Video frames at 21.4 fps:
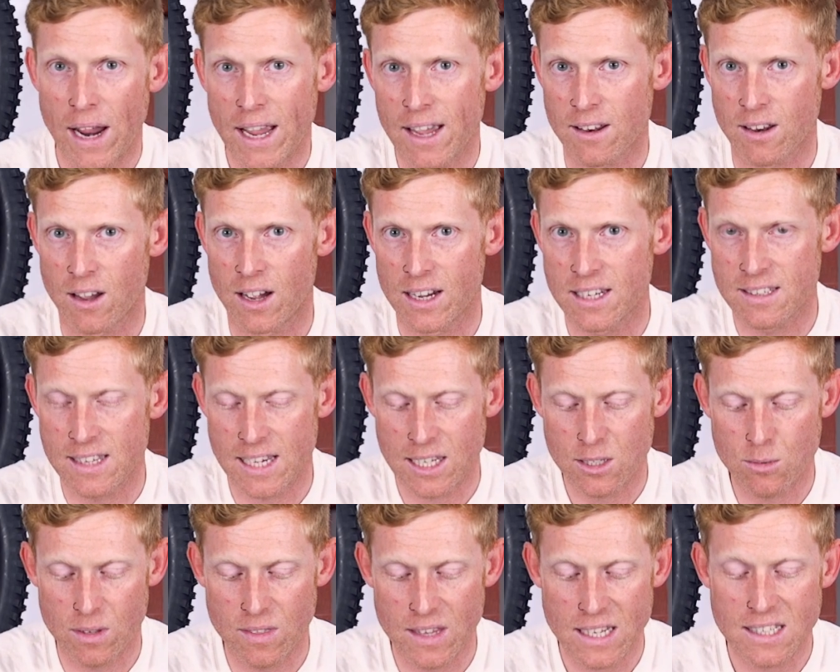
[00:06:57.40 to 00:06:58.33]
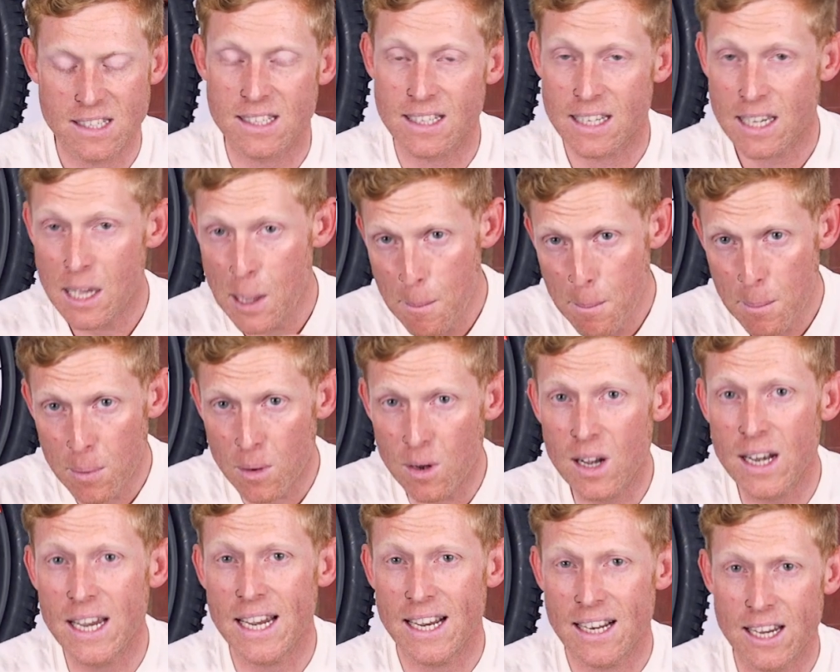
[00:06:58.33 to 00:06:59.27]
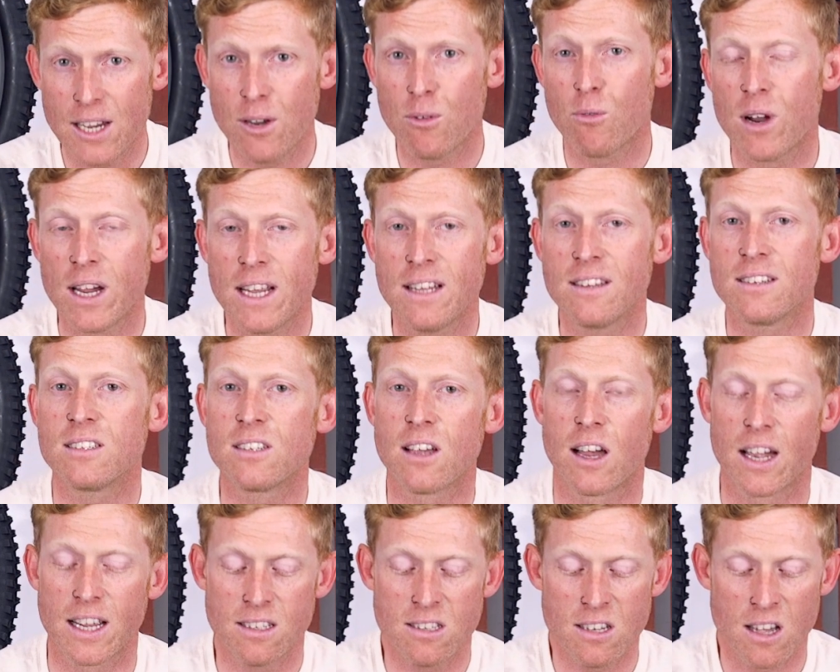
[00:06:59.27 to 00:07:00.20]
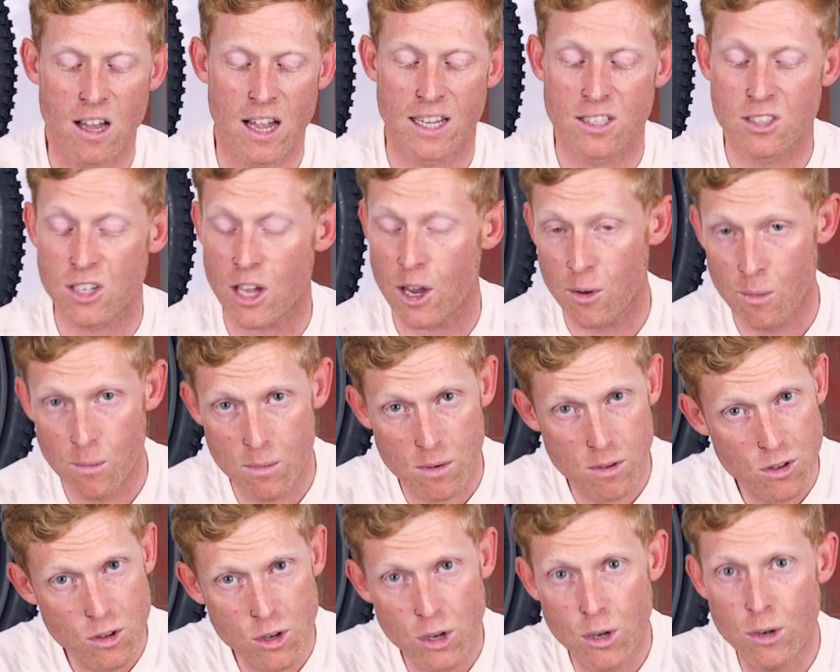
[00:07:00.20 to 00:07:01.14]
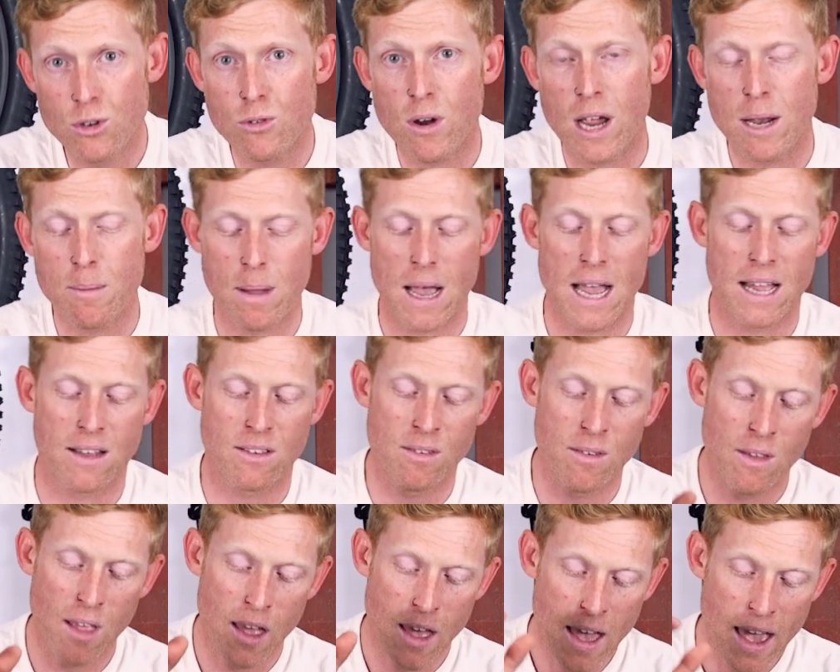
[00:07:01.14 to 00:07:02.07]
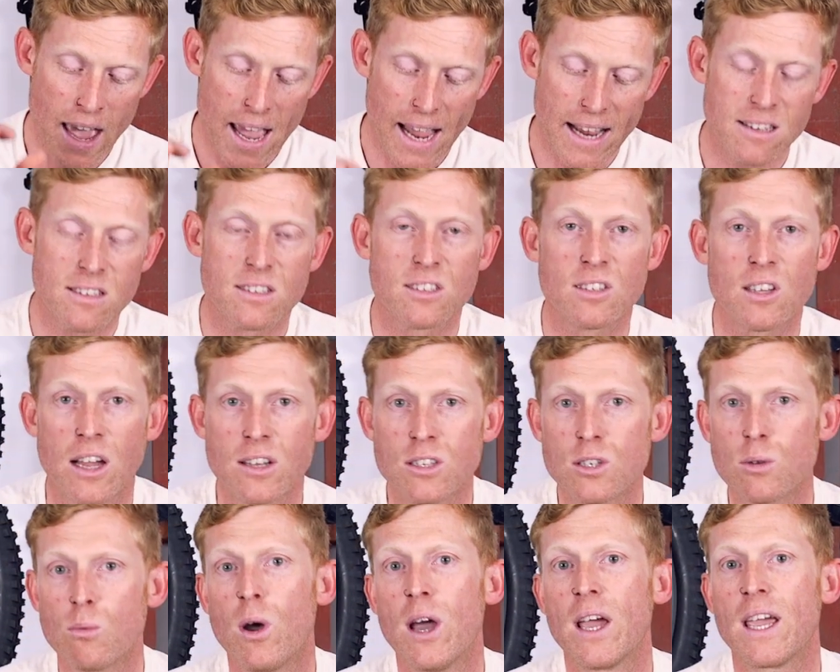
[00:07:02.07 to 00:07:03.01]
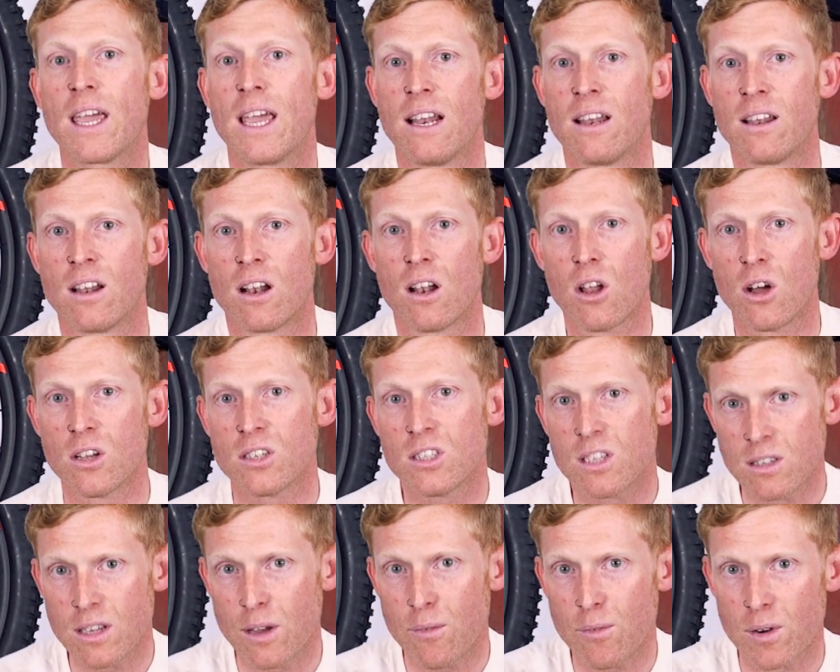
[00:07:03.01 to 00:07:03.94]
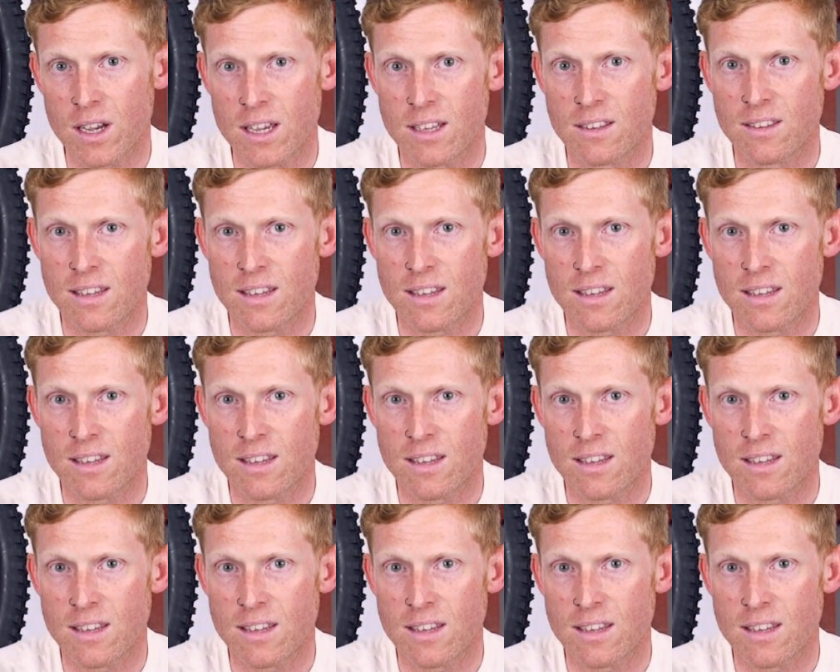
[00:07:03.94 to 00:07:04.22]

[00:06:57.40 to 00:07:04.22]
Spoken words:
recognize this one. This is a completely redesigned tyre, so new tread pattern. It's designed to work in lots of different